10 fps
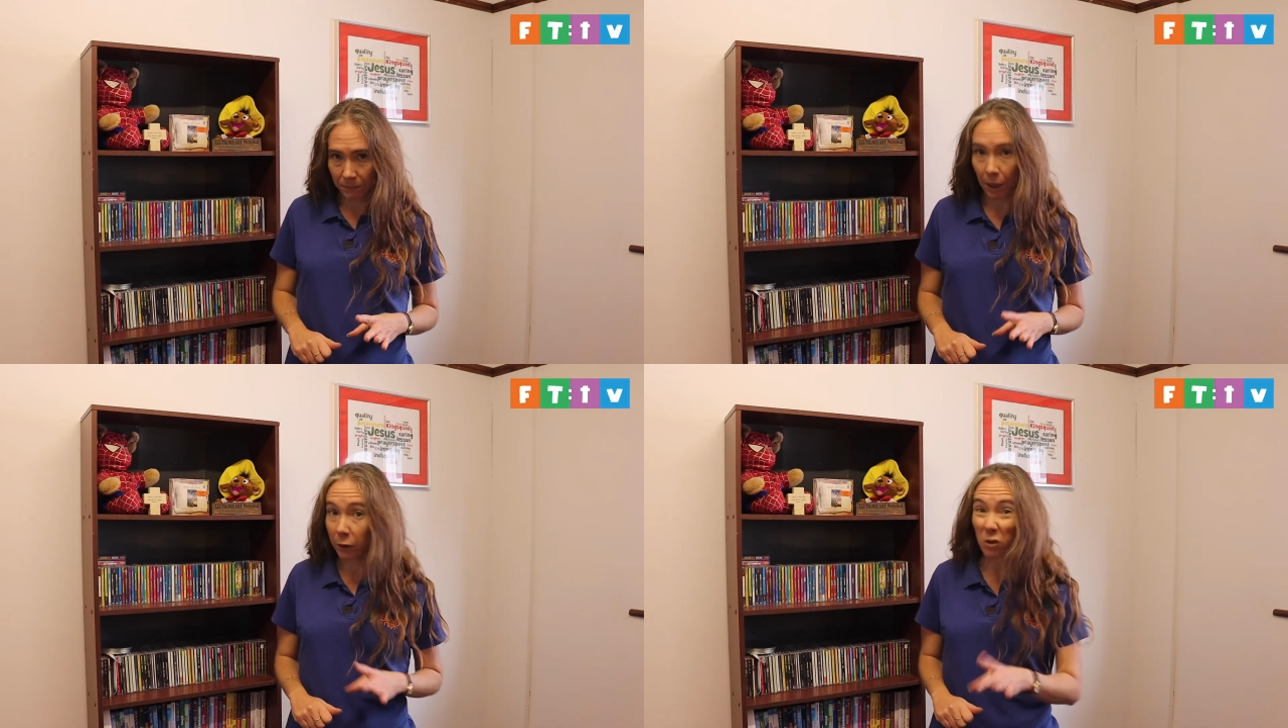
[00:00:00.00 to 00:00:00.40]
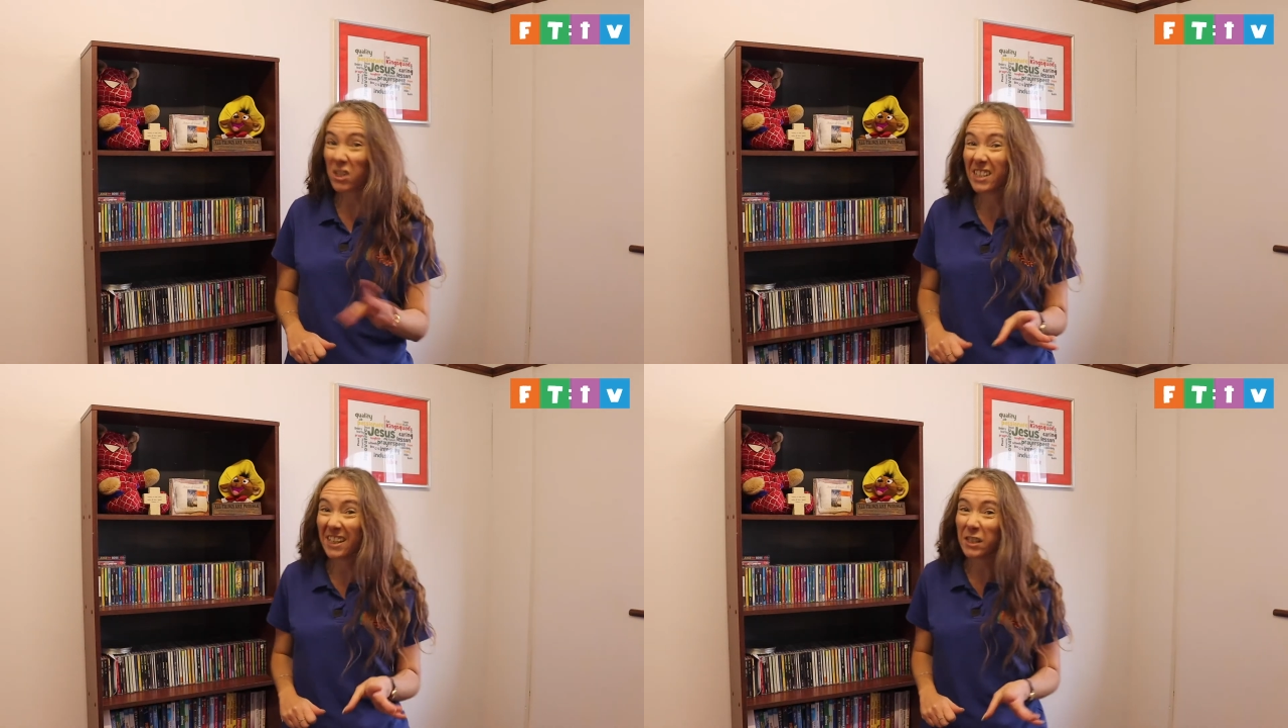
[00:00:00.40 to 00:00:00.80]
And not
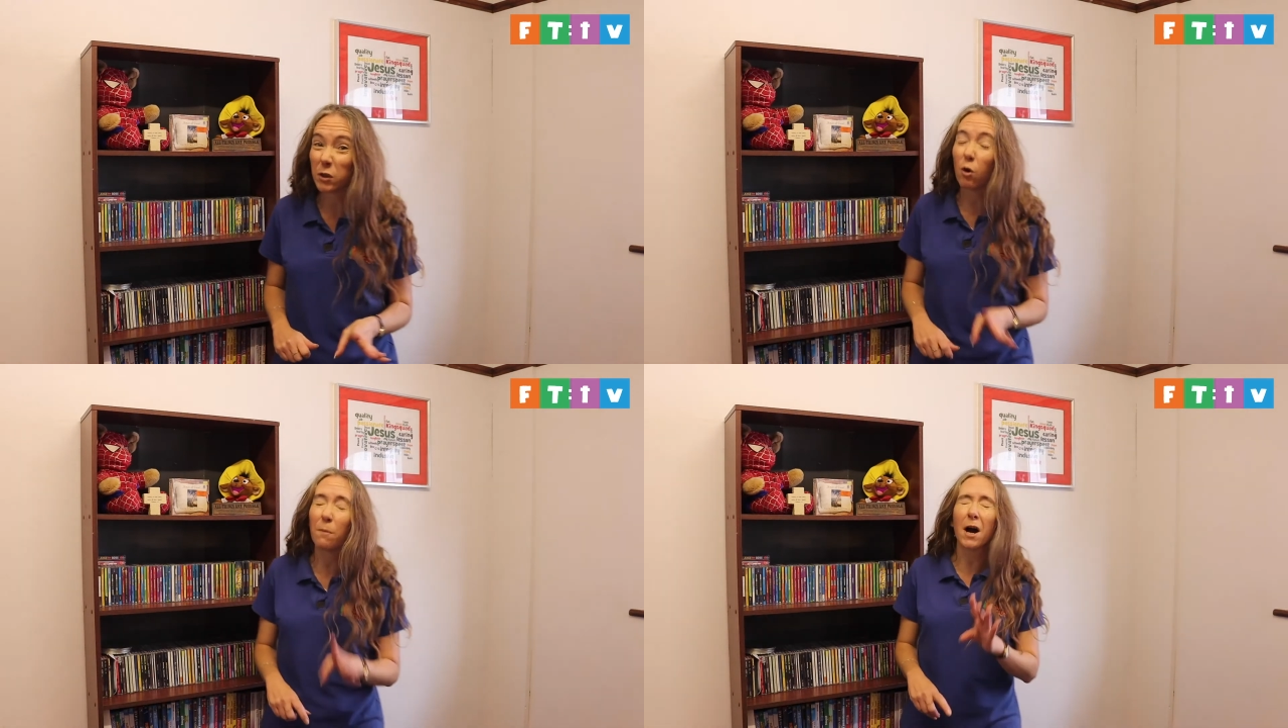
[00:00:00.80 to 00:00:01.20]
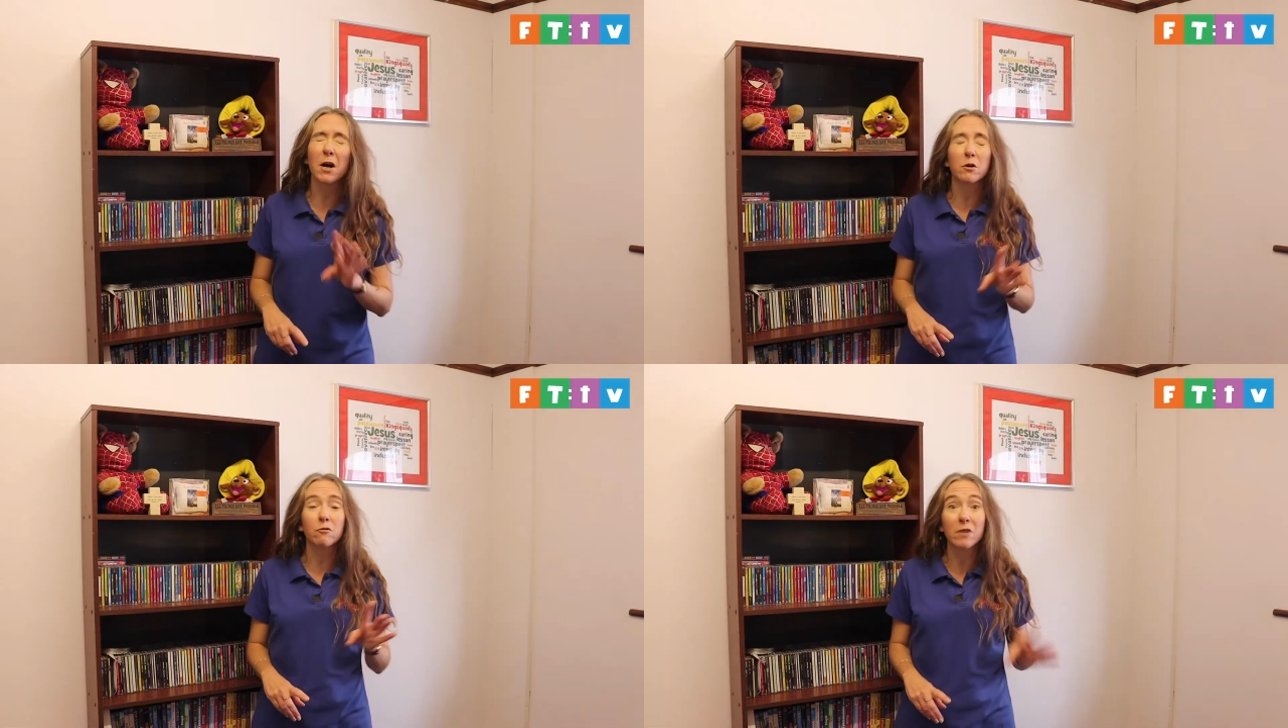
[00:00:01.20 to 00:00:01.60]
just any storm,
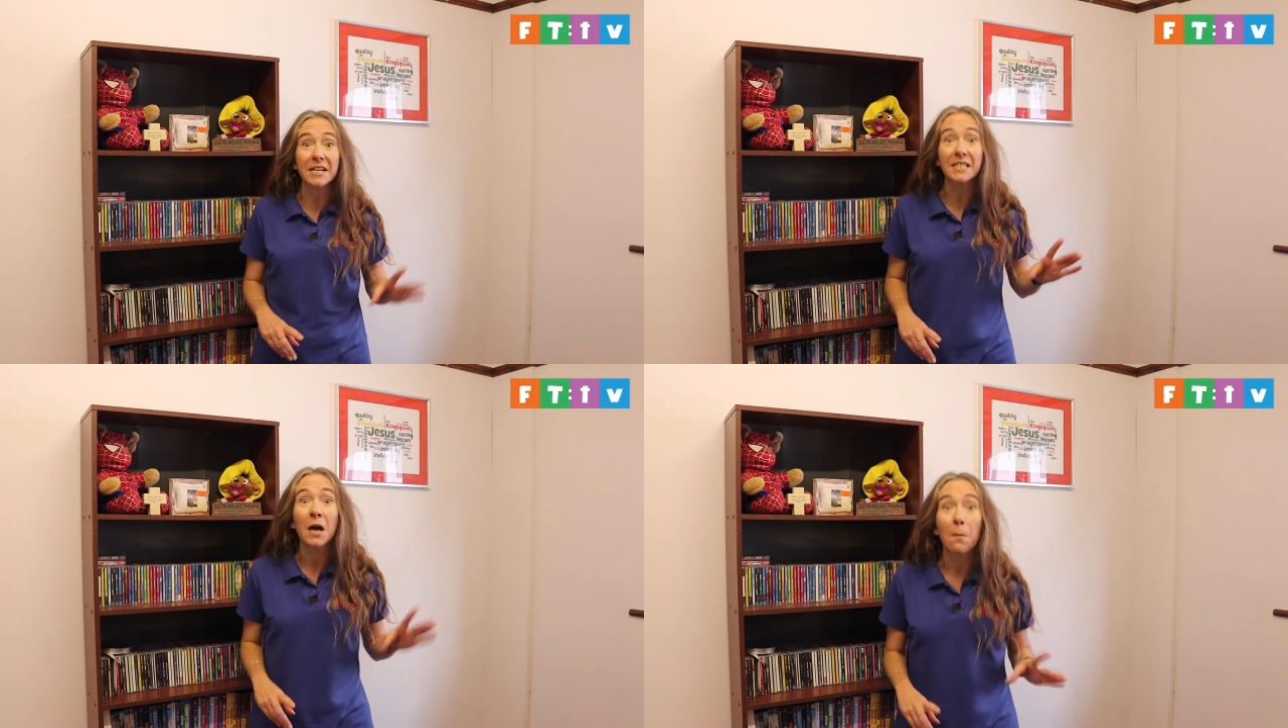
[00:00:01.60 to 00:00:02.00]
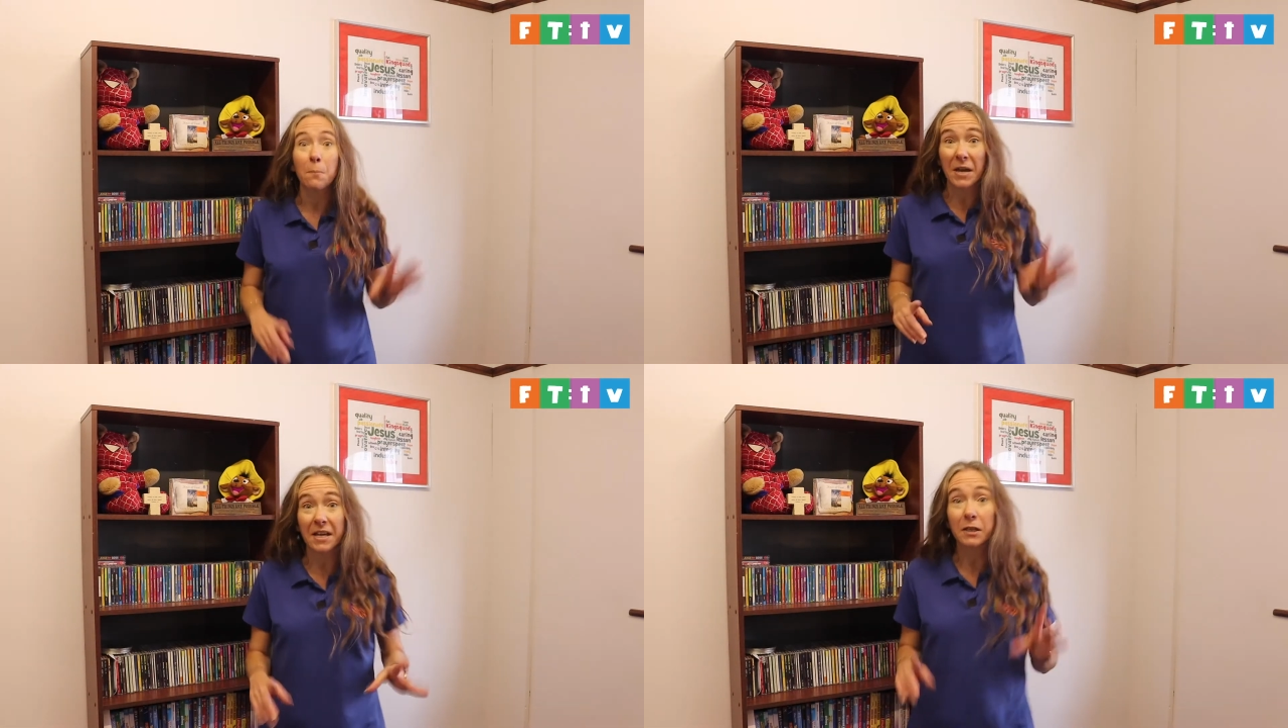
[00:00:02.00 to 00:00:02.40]
a great
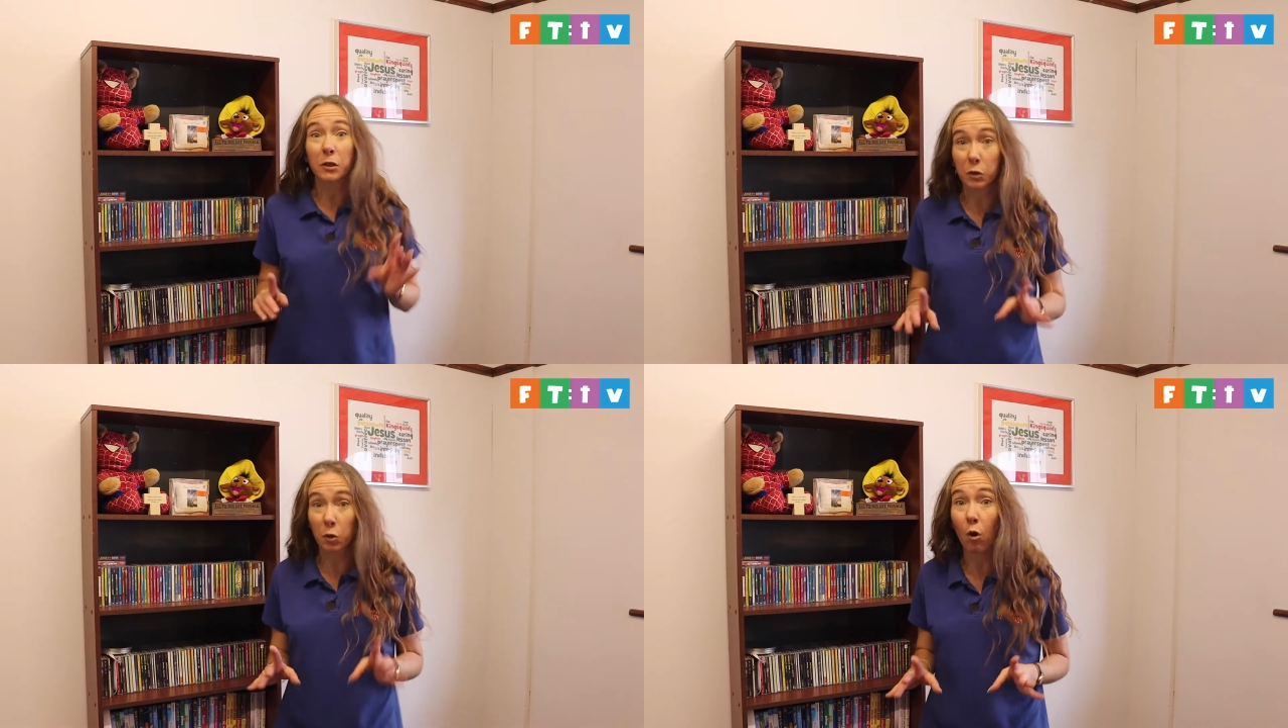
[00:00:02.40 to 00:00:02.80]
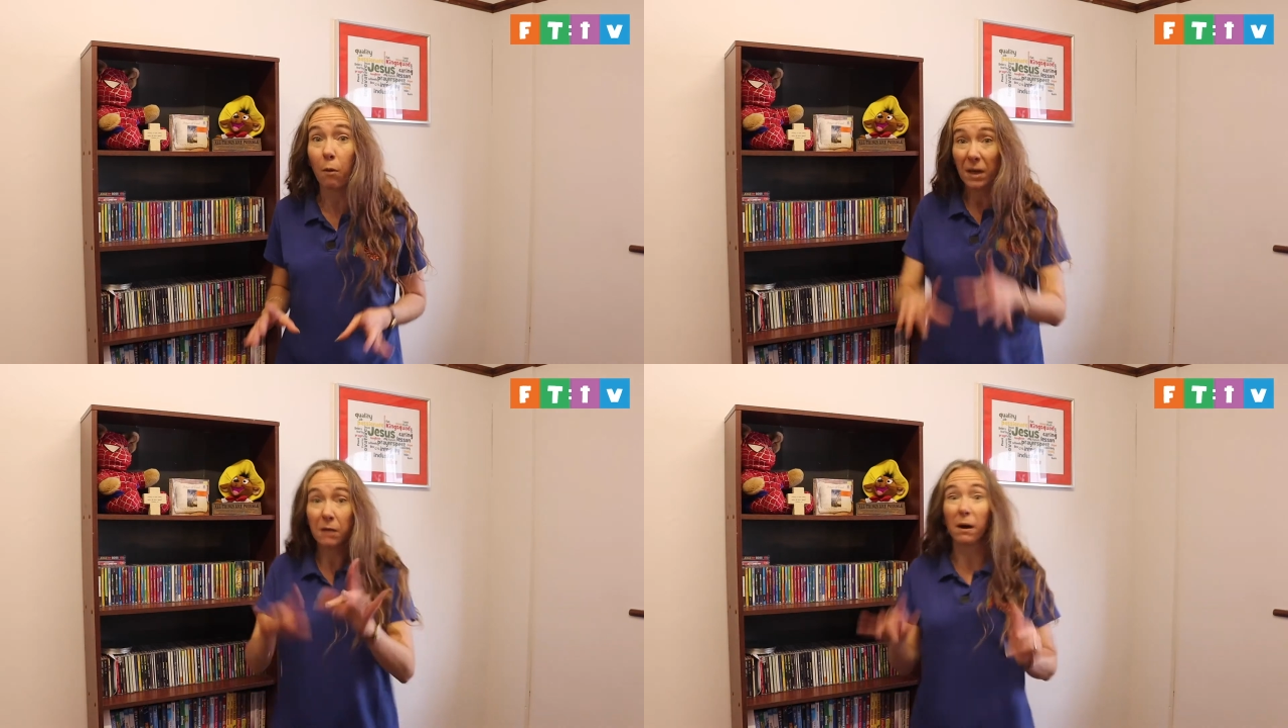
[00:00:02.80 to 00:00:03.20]
big
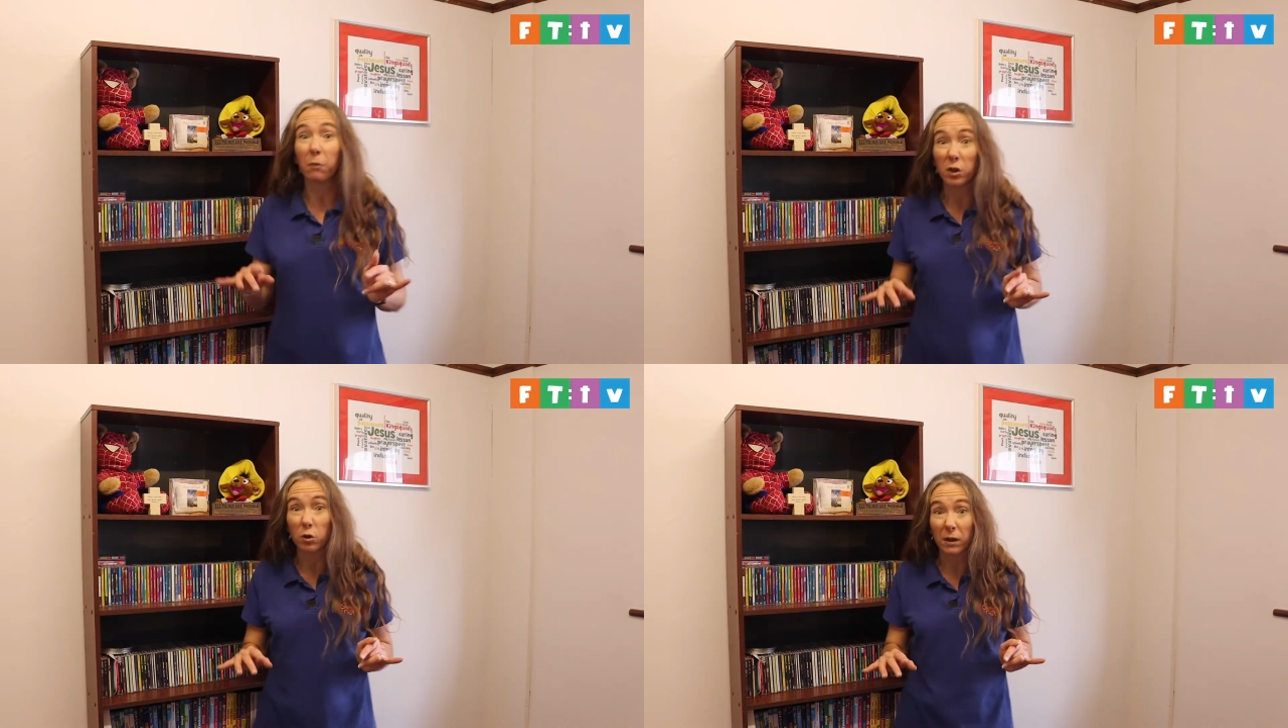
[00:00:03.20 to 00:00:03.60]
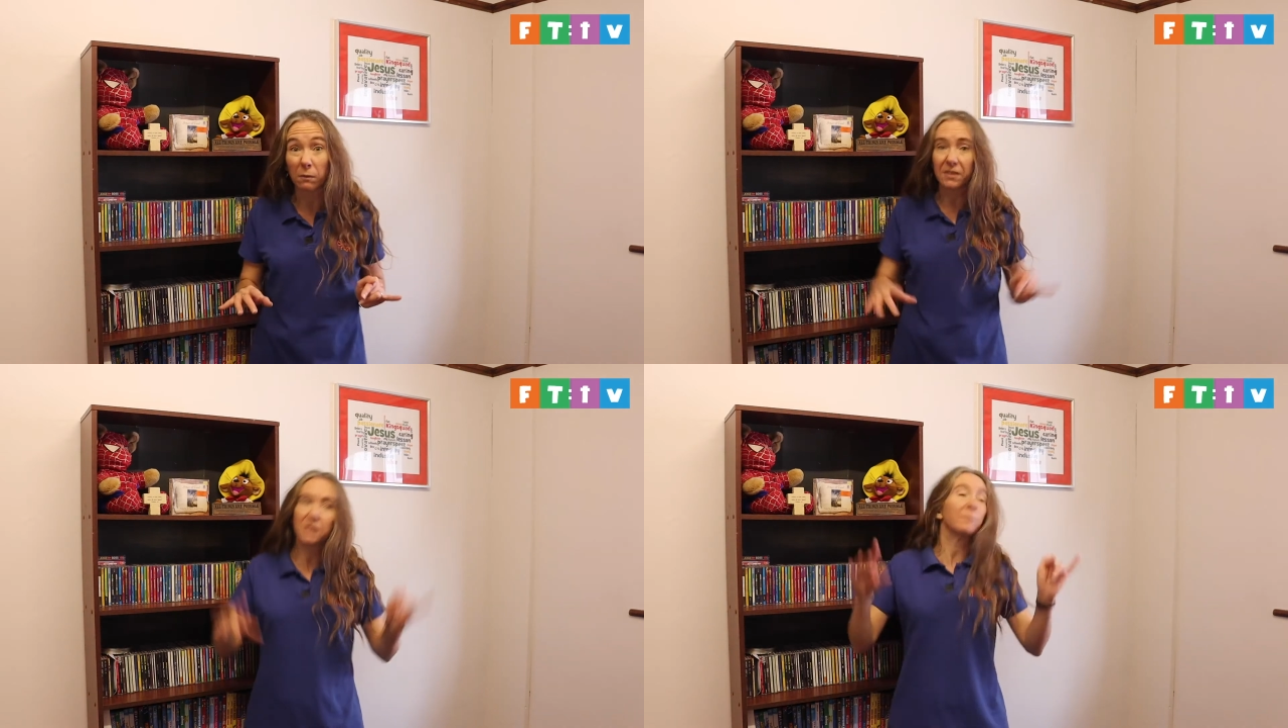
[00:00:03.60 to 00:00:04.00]
storm. You might want to join in with this